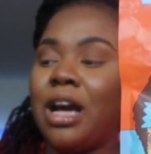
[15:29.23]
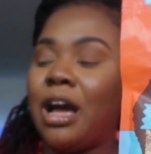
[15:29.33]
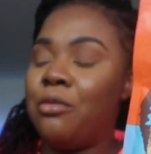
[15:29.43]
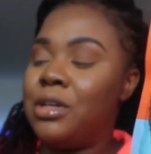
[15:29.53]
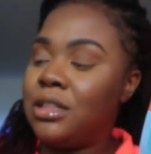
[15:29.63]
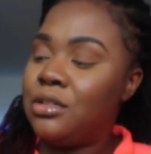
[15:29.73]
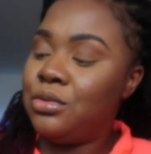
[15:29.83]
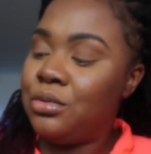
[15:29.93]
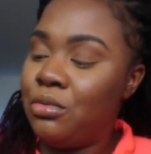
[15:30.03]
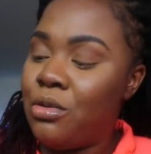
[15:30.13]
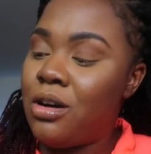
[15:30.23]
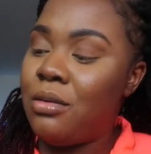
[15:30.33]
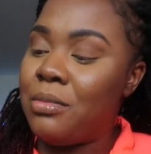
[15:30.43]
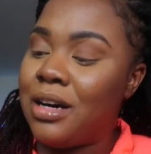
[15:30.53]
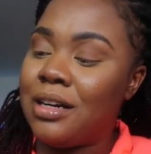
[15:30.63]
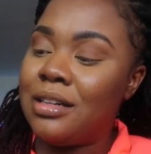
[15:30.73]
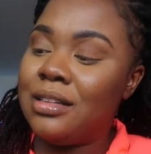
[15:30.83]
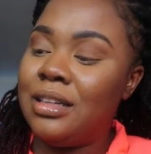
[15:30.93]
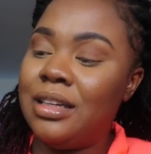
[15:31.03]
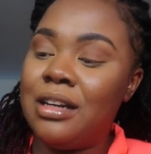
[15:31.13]
I went to Walmart
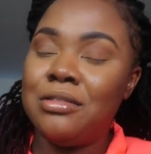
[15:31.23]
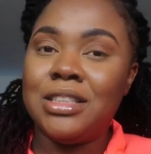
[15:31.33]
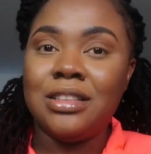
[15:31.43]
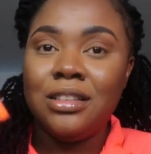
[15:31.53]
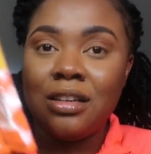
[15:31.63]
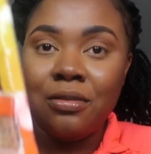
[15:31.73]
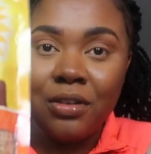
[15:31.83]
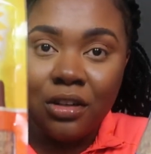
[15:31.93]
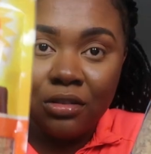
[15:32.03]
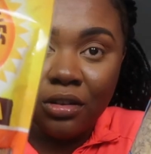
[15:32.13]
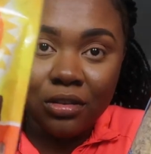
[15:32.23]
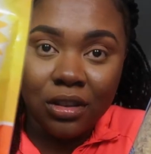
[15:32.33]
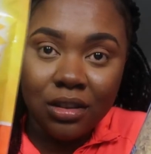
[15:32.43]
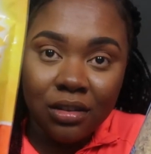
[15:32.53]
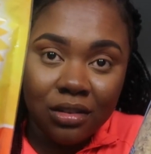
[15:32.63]
and I was just looking for granola,